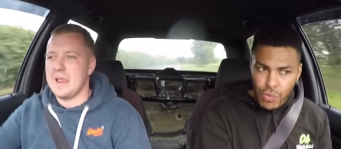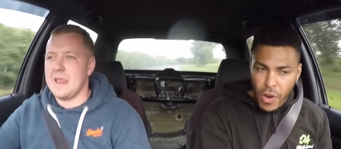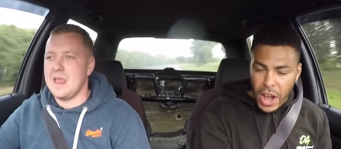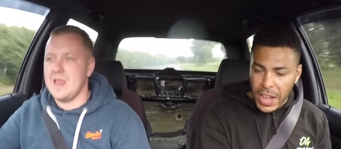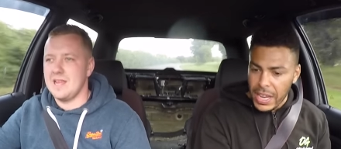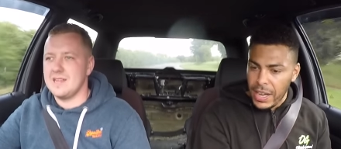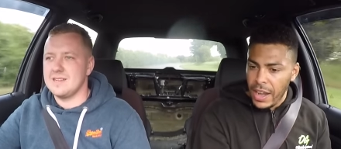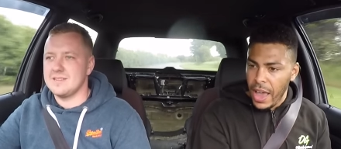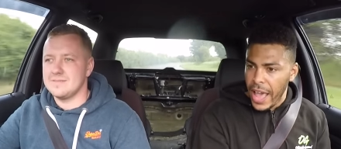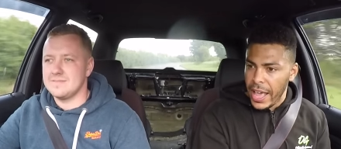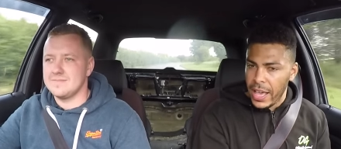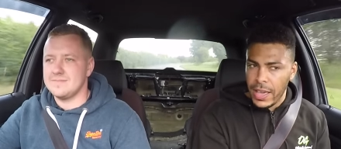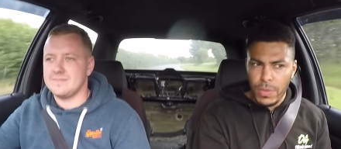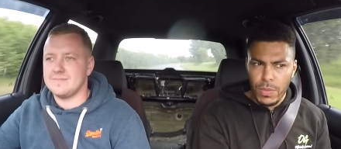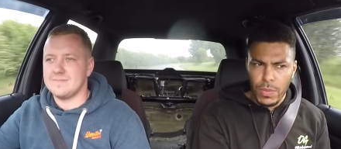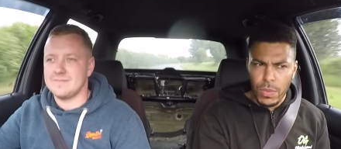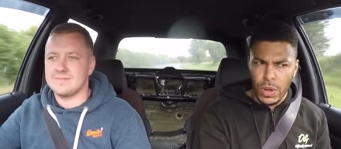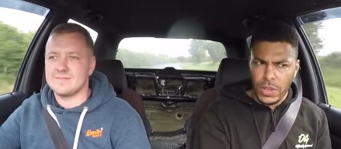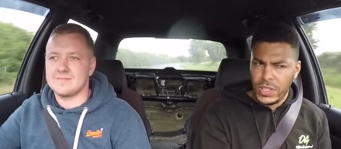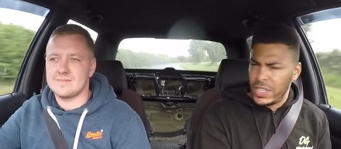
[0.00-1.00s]
Speaker 1: running like
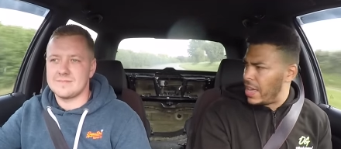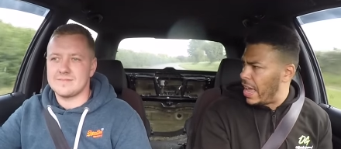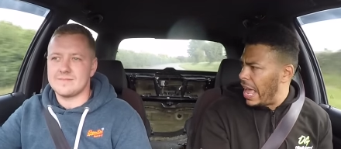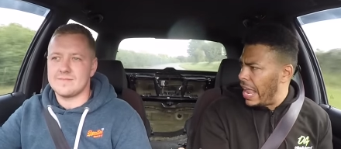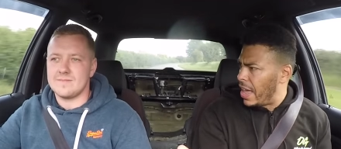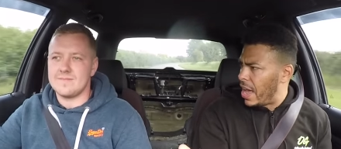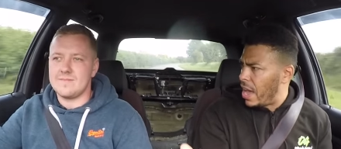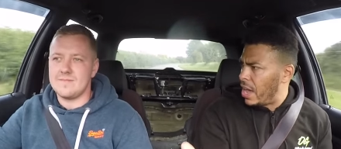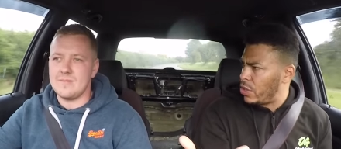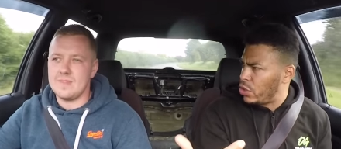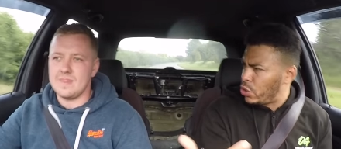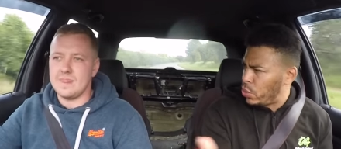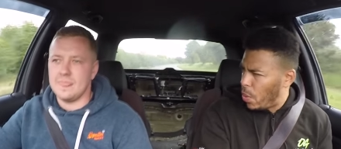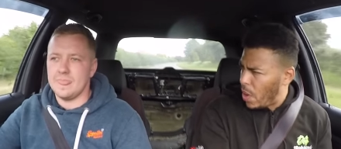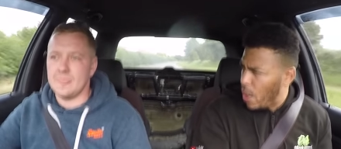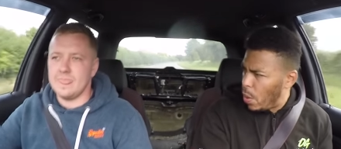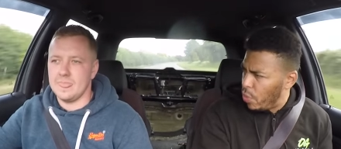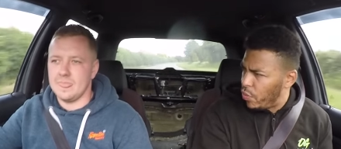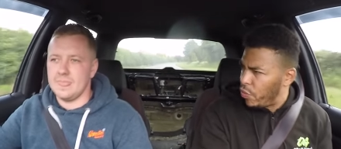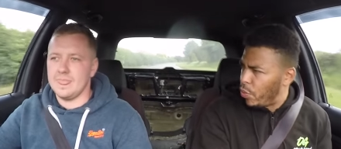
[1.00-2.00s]
what is it, uh, uh,
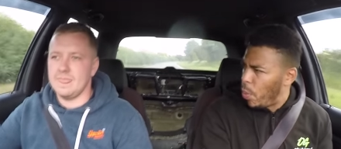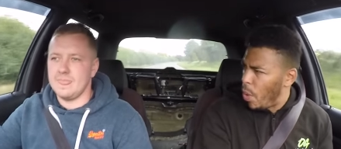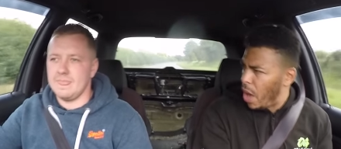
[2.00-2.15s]
12